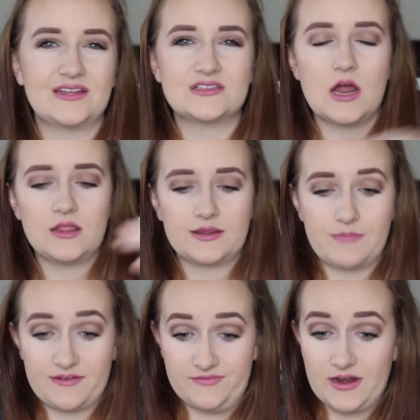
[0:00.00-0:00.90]
it's not like
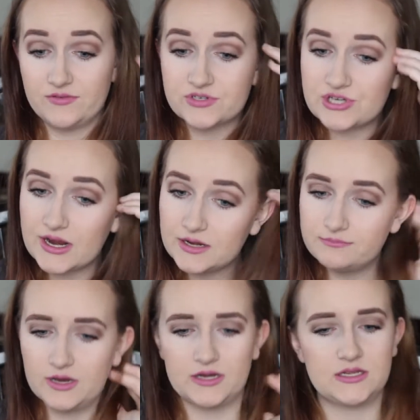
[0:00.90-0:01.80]
my favorite
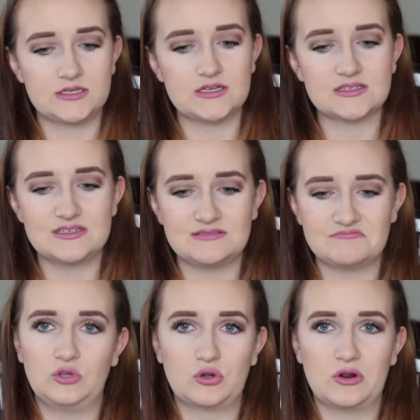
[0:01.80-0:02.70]
shade, but it
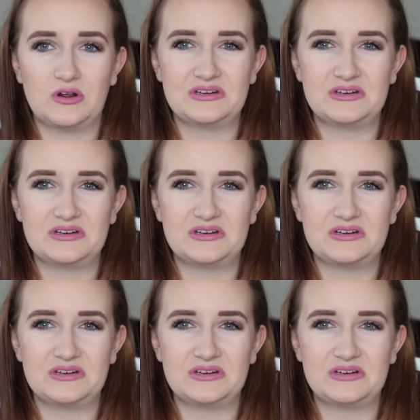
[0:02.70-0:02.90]
doesn't look